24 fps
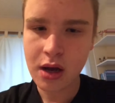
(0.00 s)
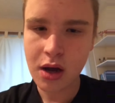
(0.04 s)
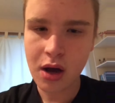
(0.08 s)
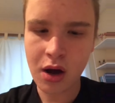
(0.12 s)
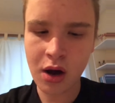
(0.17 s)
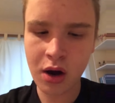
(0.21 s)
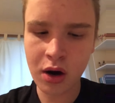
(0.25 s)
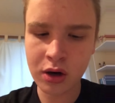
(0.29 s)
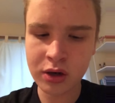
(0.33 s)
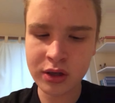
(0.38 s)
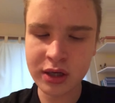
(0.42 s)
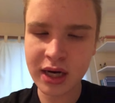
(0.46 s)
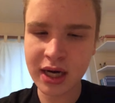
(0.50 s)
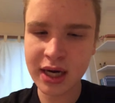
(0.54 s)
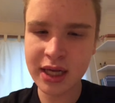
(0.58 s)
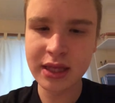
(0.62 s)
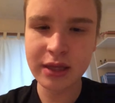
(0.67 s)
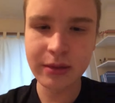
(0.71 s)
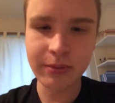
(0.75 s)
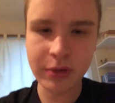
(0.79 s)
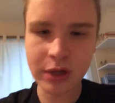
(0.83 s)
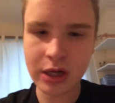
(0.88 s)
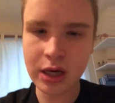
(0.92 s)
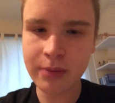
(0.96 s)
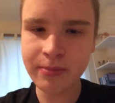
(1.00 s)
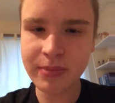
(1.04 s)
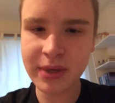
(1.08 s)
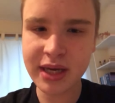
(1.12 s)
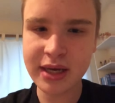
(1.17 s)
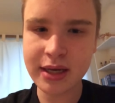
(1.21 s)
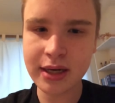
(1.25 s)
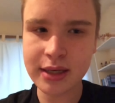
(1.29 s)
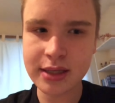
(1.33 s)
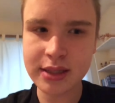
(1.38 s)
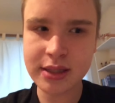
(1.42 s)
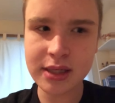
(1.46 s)
are not in the blob
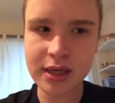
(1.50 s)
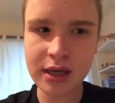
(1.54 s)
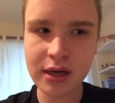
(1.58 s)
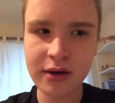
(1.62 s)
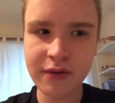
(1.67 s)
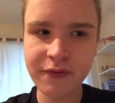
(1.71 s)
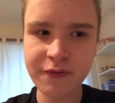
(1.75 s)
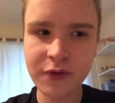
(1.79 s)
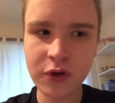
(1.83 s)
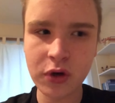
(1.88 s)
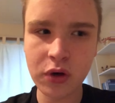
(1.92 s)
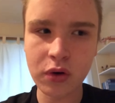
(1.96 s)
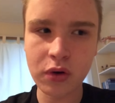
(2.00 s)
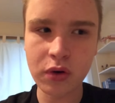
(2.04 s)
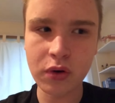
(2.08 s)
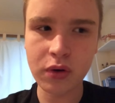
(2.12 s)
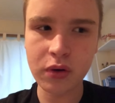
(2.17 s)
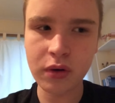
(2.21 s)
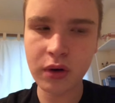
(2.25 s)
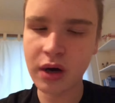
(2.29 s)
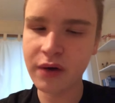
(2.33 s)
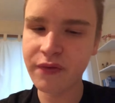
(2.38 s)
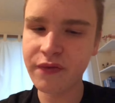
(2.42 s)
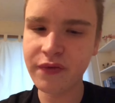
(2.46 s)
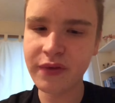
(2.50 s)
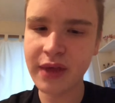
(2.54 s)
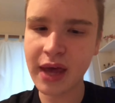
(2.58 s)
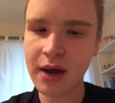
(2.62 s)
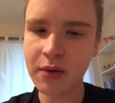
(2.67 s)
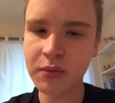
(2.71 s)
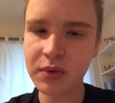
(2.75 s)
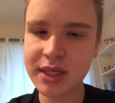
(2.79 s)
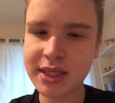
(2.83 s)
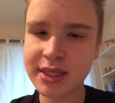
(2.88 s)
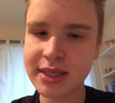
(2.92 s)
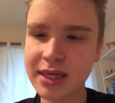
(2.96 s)
because of the of
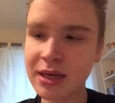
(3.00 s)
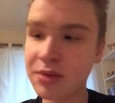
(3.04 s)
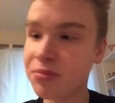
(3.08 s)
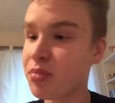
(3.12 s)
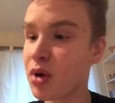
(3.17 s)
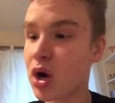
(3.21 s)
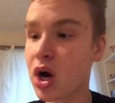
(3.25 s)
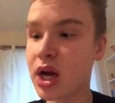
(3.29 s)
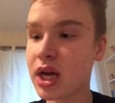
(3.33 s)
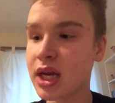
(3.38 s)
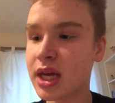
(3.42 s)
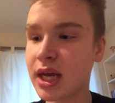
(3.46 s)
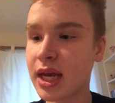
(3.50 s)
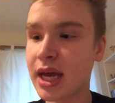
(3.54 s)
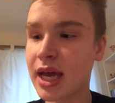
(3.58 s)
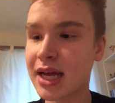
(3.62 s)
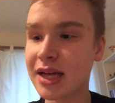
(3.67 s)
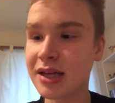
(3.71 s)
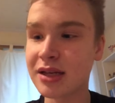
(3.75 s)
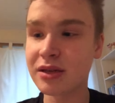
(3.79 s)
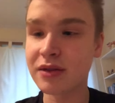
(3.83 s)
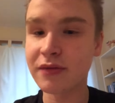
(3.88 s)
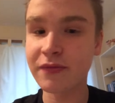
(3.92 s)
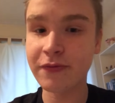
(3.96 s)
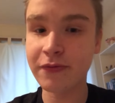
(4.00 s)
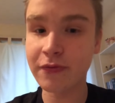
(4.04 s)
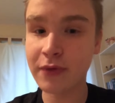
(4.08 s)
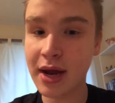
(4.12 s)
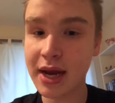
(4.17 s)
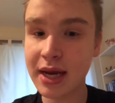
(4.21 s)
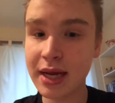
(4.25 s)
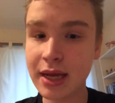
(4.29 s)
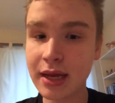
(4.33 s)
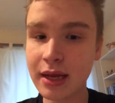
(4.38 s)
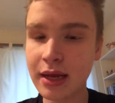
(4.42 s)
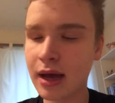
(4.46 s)
that we see Bonnie and
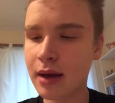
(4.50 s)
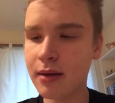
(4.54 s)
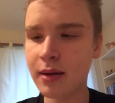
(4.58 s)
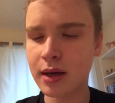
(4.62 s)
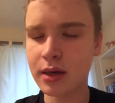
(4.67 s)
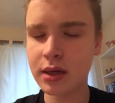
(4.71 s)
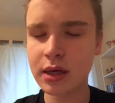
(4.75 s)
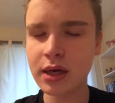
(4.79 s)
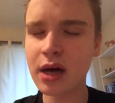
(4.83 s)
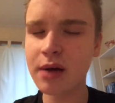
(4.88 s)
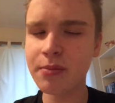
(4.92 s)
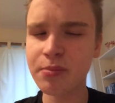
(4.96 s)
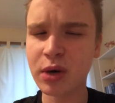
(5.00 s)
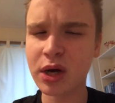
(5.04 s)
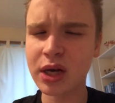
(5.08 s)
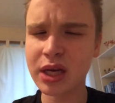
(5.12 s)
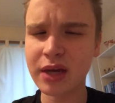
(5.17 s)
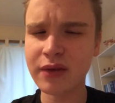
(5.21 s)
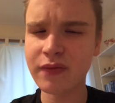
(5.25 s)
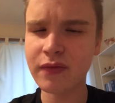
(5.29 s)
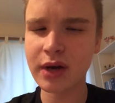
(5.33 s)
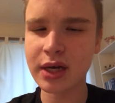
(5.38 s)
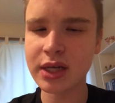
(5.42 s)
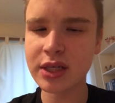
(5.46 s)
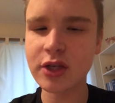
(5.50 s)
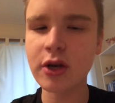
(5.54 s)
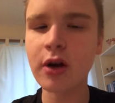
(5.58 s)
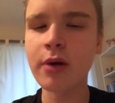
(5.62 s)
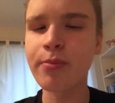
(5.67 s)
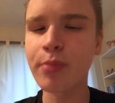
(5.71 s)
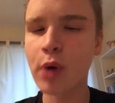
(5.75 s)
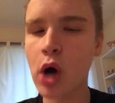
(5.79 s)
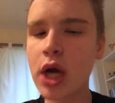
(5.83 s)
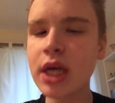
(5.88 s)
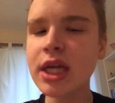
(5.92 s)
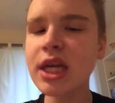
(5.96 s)
Freddy, eh, not Bonnie and Freddy, sorry,
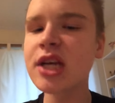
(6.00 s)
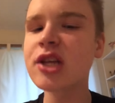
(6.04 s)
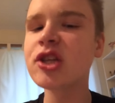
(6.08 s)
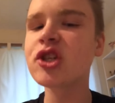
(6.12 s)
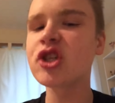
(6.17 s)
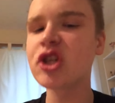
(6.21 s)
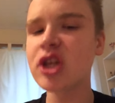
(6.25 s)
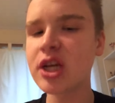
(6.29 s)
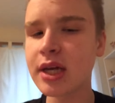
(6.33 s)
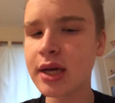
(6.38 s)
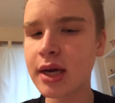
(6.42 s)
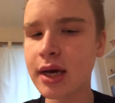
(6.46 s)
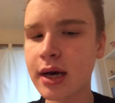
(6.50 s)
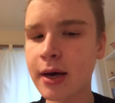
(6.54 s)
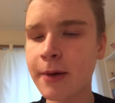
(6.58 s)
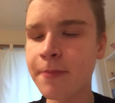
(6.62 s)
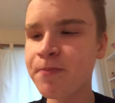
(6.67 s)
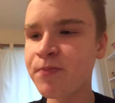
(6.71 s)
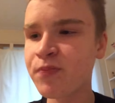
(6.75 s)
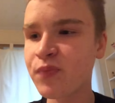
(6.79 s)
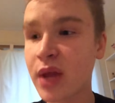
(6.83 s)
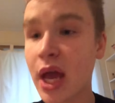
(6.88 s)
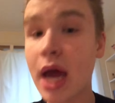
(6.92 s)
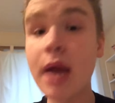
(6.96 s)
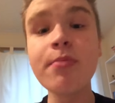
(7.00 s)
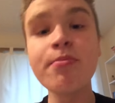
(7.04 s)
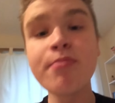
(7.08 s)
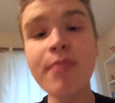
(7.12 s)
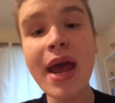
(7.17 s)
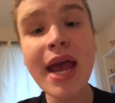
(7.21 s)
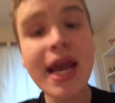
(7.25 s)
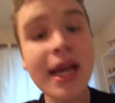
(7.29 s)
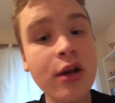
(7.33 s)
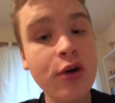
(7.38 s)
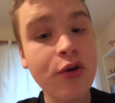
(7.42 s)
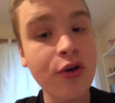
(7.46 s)
Bonnie and Chica and
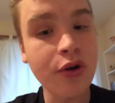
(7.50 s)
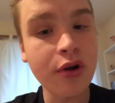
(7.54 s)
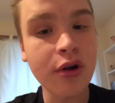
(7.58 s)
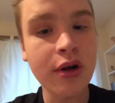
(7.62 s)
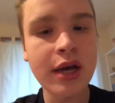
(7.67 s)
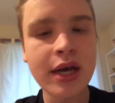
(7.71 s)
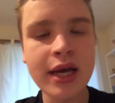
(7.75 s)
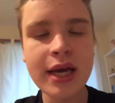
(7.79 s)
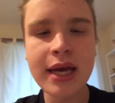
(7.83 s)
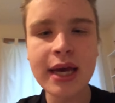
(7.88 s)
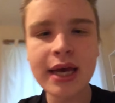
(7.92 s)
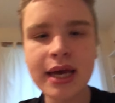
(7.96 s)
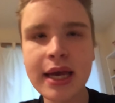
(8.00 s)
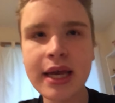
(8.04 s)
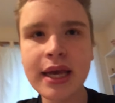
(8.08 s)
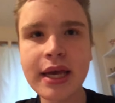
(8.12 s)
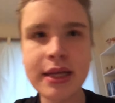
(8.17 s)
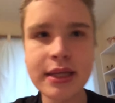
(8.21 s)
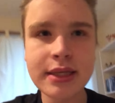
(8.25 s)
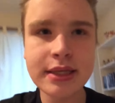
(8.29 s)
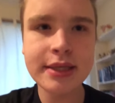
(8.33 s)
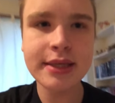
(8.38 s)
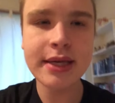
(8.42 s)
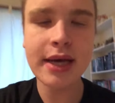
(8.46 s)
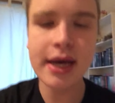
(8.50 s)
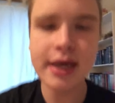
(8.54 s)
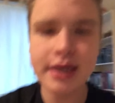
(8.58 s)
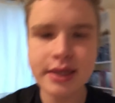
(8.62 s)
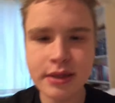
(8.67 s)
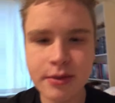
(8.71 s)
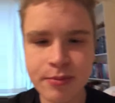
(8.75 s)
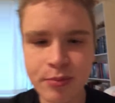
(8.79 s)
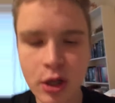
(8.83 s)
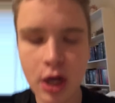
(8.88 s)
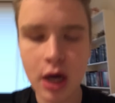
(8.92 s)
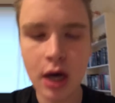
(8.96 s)
Mangle inside
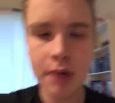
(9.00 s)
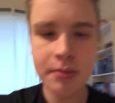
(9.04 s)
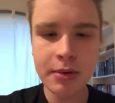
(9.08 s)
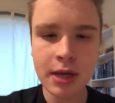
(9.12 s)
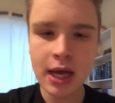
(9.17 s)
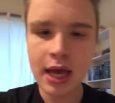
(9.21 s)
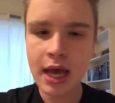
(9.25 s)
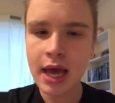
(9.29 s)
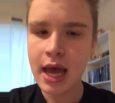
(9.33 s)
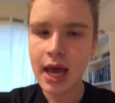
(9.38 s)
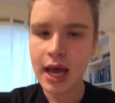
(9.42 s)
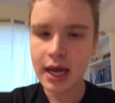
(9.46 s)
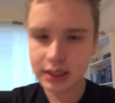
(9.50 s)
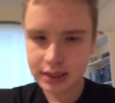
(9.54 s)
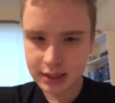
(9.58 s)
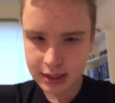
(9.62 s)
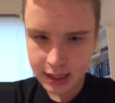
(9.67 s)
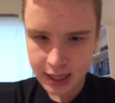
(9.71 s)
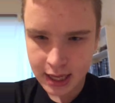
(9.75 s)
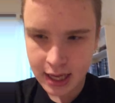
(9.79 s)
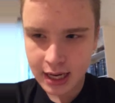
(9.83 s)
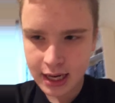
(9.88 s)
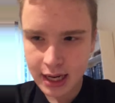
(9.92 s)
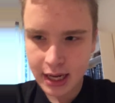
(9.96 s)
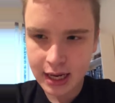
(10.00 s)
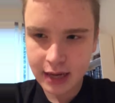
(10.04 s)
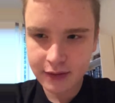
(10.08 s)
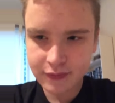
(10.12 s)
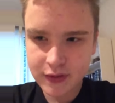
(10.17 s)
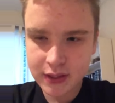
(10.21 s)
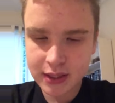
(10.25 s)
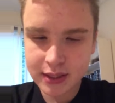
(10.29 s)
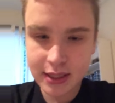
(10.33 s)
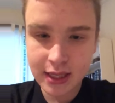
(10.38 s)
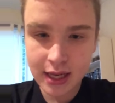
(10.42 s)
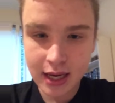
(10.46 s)
the blob. And to that, I have
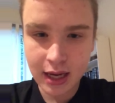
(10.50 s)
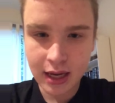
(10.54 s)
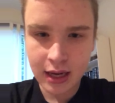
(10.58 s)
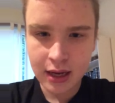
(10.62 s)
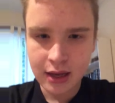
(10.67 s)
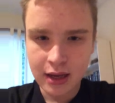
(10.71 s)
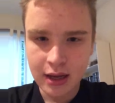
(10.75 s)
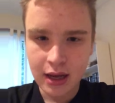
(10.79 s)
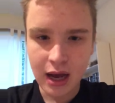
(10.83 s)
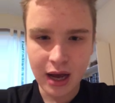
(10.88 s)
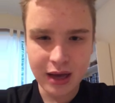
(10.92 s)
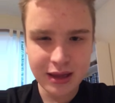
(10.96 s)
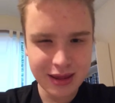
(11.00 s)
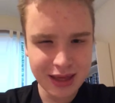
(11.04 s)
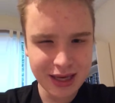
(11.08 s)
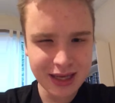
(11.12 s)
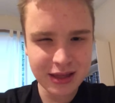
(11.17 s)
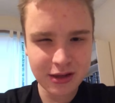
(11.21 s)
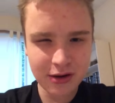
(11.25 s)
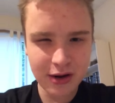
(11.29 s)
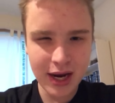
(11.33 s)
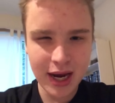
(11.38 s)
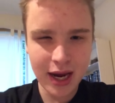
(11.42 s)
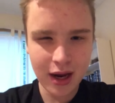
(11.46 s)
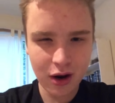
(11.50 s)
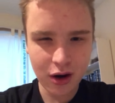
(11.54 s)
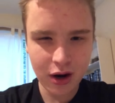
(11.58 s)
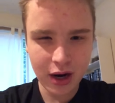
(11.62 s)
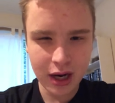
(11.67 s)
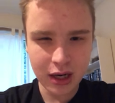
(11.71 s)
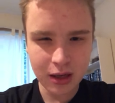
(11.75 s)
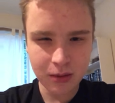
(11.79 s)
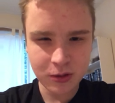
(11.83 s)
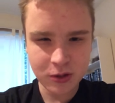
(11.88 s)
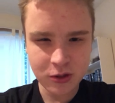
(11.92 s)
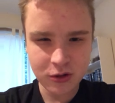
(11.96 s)
to say, I think they're AR
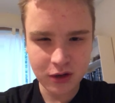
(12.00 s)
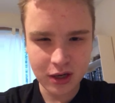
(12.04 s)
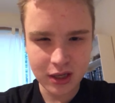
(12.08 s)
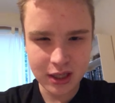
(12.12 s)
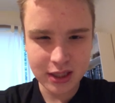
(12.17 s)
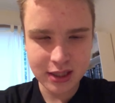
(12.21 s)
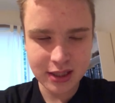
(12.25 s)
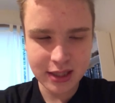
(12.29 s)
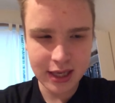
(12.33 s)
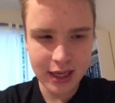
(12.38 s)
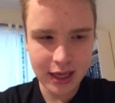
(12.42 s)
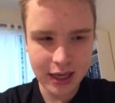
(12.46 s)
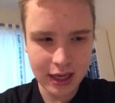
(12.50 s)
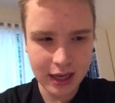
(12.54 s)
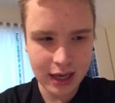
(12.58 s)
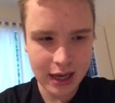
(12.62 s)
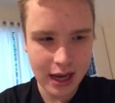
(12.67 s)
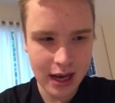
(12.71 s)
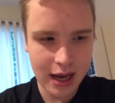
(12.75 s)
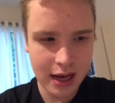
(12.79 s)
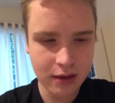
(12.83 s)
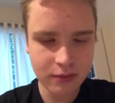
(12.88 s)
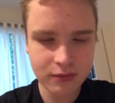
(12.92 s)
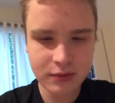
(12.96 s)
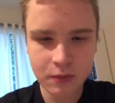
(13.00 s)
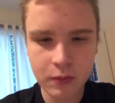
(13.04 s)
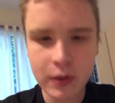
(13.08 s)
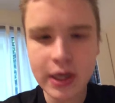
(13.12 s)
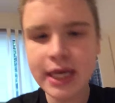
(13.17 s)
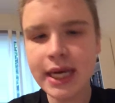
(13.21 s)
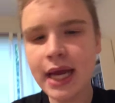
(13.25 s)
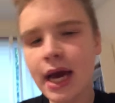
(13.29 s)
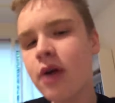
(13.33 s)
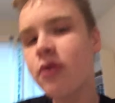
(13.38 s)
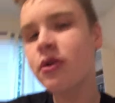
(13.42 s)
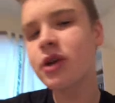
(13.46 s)
animatronics. Like we
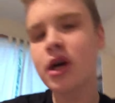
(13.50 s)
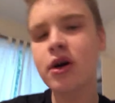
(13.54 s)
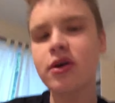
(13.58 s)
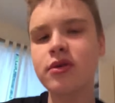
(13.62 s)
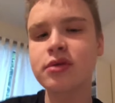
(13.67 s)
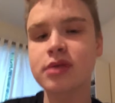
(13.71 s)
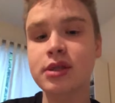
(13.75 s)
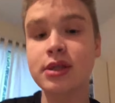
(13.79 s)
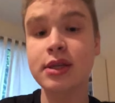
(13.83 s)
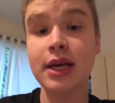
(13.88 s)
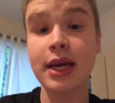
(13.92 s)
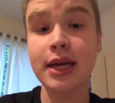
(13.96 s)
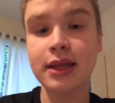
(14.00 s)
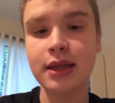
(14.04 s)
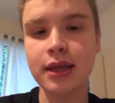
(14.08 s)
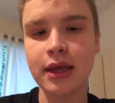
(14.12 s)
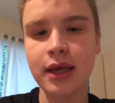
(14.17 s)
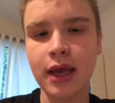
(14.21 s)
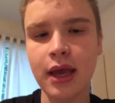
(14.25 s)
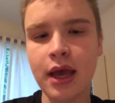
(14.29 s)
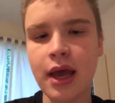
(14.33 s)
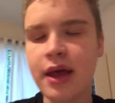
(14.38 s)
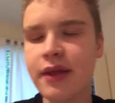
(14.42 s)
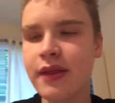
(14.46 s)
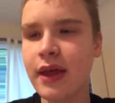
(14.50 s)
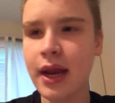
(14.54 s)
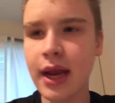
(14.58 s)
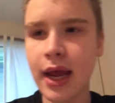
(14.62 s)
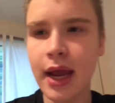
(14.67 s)
now know, sadly, that